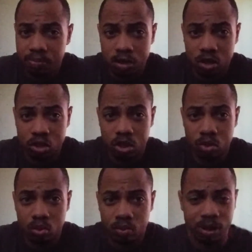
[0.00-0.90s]
to
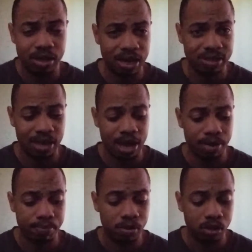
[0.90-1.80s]
do with the next game,
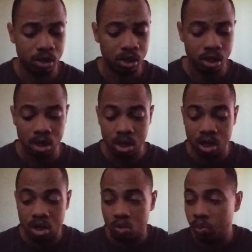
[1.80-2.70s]

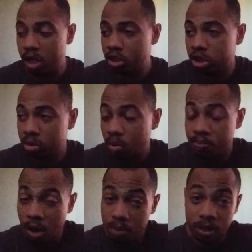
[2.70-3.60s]
which we'll
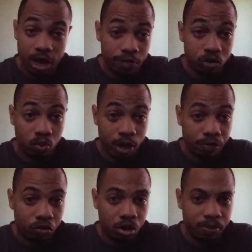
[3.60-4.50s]
probably have to wait
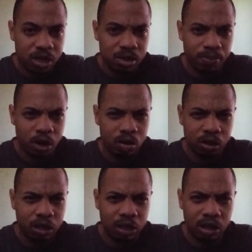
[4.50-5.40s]
for, because
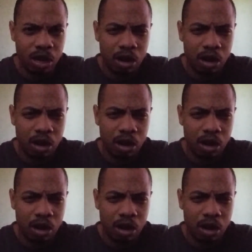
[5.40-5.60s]
apparently